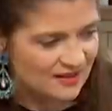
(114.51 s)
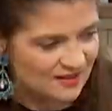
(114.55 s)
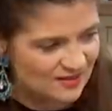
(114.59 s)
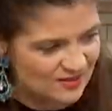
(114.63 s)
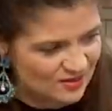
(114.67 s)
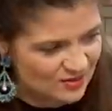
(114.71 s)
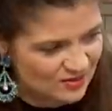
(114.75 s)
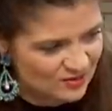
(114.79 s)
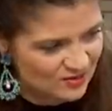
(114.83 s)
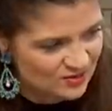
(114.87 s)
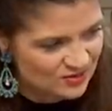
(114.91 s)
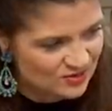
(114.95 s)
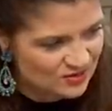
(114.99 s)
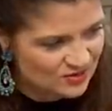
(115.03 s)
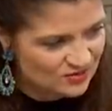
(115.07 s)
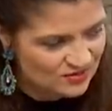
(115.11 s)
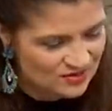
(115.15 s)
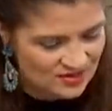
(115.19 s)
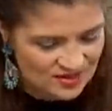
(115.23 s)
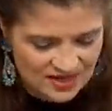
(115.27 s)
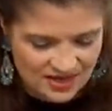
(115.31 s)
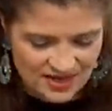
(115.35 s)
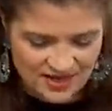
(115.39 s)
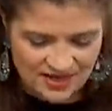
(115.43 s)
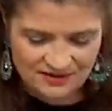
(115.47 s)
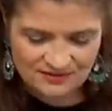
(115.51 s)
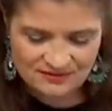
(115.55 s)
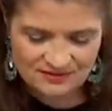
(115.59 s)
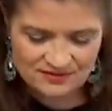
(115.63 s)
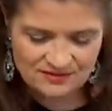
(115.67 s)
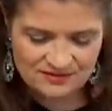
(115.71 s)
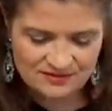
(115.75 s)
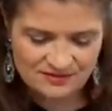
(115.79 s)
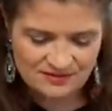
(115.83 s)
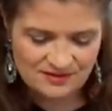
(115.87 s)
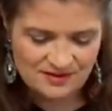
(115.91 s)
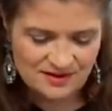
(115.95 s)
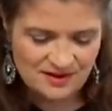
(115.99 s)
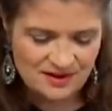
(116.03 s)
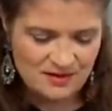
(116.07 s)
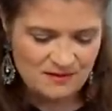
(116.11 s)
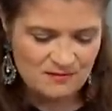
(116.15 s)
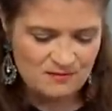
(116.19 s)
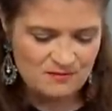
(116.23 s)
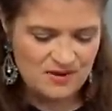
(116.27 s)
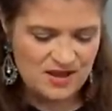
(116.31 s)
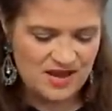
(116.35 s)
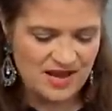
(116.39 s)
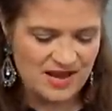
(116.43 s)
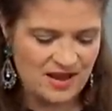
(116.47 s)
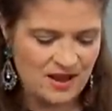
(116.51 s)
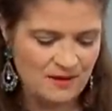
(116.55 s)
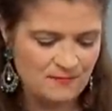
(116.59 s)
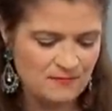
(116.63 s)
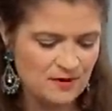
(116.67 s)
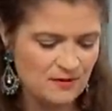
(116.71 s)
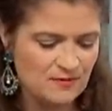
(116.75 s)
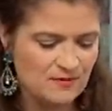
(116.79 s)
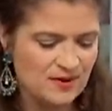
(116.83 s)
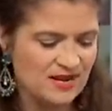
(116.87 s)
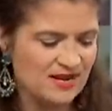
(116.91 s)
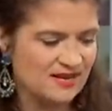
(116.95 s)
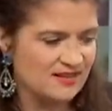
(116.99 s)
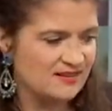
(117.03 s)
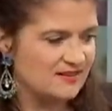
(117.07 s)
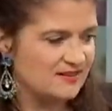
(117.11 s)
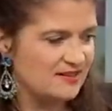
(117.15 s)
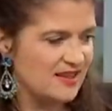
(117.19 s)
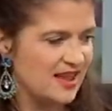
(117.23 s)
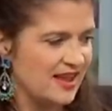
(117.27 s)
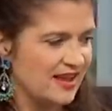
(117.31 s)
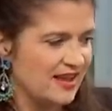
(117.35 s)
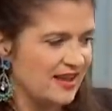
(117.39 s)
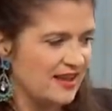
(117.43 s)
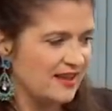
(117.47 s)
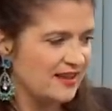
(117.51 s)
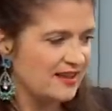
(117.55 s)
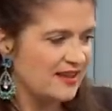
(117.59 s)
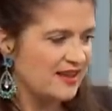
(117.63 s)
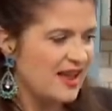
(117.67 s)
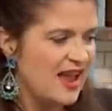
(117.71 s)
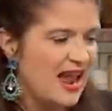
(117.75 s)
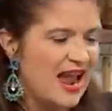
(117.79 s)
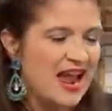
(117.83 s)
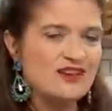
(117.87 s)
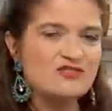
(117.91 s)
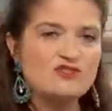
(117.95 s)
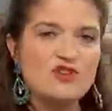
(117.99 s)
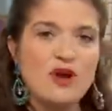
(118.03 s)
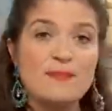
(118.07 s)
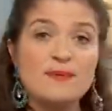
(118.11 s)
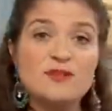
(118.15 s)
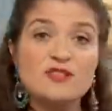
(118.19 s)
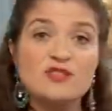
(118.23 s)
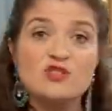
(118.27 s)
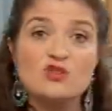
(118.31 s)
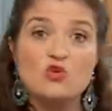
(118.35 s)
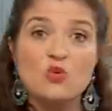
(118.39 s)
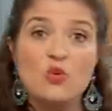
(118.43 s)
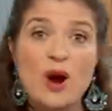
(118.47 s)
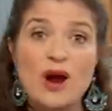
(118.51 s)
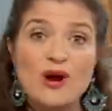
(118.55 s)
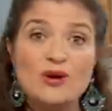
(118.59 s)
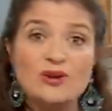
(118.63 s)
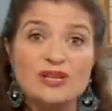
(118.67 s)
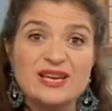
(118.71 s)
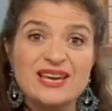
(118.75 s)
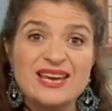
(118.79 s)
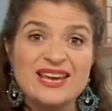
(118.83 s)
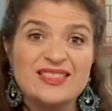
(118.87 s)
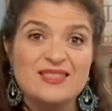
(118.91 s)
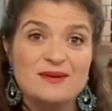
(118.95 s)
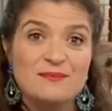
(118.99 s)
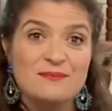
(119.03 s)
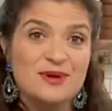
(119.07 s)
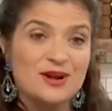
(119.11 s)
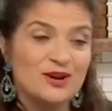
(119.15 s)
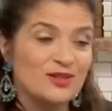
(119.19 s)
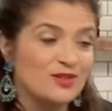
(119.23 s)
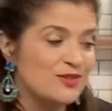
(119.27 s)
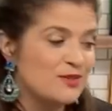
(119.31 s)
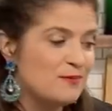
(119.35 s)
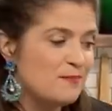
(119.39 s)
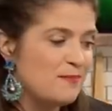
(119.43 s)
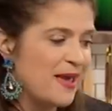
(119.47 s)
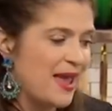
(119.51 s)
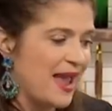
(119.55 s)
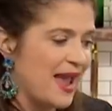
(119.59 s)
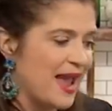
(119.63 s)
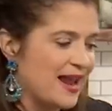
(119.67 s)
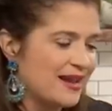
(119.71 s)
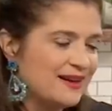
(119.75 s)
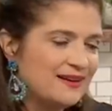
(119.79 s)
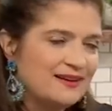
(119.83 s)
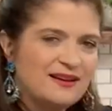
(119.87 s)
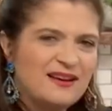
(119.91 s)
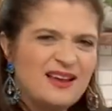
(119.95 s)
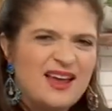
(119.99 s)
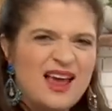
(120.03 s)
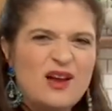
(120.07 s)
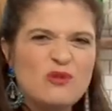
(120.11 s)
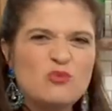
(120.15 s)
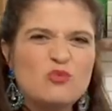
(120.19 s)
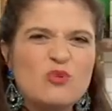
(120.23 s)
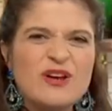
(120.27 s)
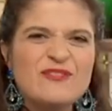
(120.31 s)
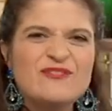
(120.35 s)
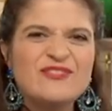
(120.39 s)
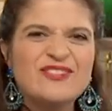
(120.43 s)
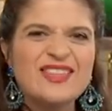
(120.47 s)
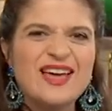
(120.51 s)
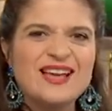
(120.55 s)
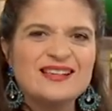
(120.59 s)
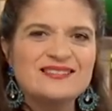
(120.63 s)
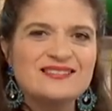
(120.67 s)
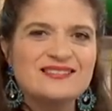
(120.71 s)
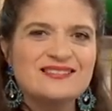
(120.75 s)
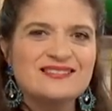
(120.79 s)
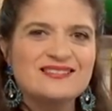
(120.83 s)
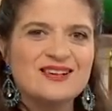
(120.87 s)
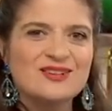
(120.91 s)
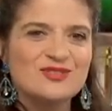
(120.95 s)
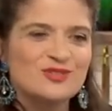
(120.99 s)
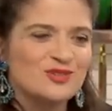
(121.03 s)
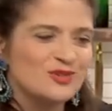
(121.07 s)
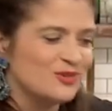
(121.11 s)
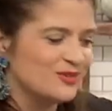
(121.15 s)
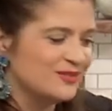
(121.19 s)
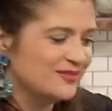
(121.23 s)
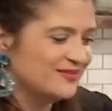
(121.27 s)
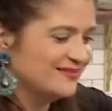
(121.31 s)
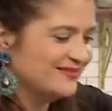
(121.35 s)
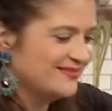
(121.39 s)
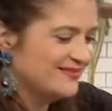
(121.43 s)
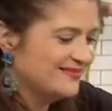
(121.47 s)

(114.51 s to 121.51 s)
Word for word: As soon as you see it, pick up your minute steak and drop it squarely in the middle of the pan and wait for that sizzle.